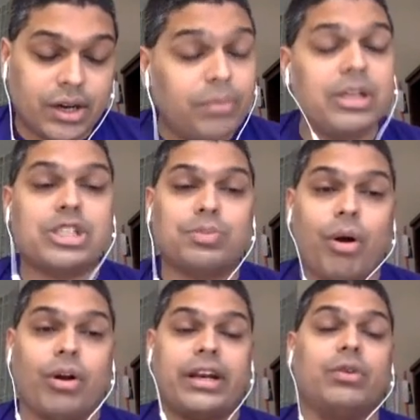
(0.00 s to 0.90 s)
troubled
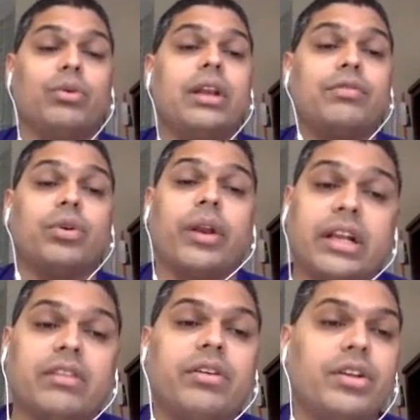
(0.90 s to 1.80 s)
spot, and we'll have to
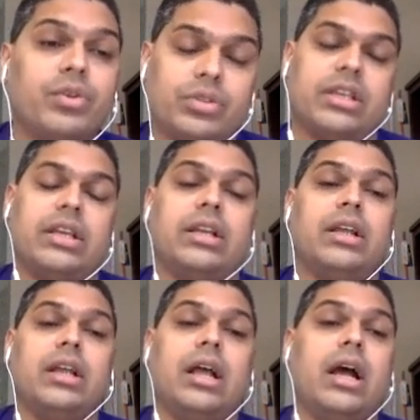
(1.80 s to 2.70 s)
recover using
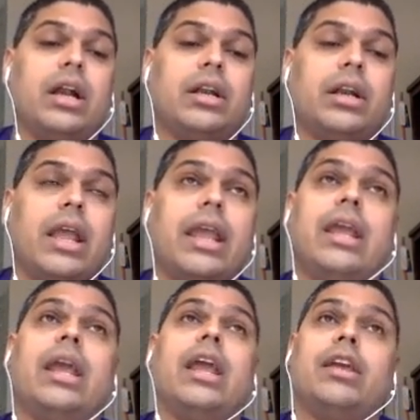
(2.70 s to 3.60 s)
uh, a
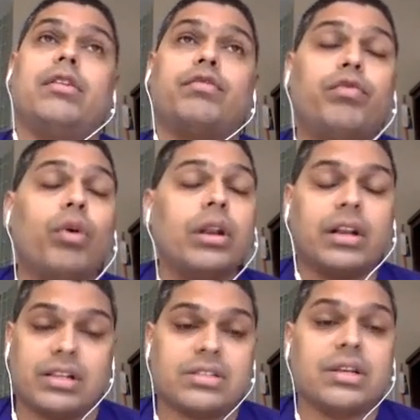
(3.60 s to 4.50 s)
a full
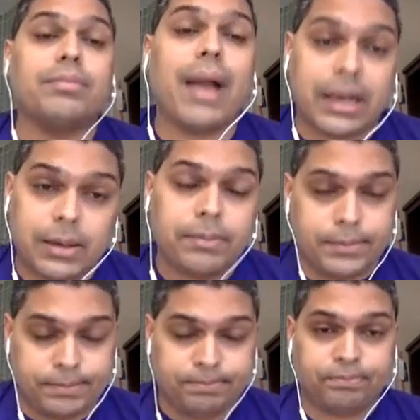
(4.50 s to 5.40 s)
cluster backup,
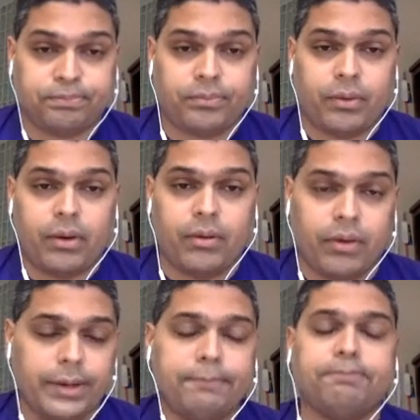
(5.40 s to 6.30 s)

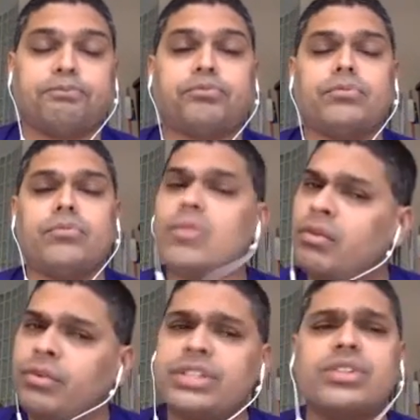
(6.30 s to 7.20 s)
right?
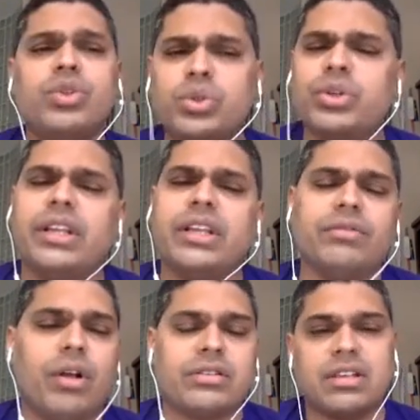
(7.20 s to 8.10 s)
Which usually
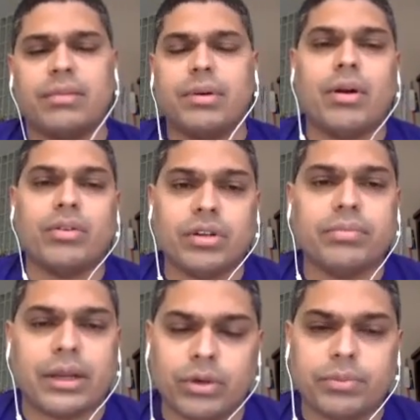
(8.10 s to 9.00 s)
involves some amount of
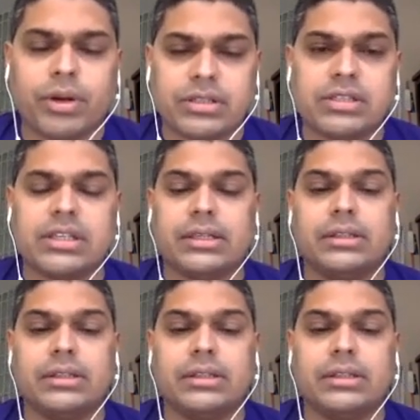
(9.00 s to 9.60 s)
manual processing.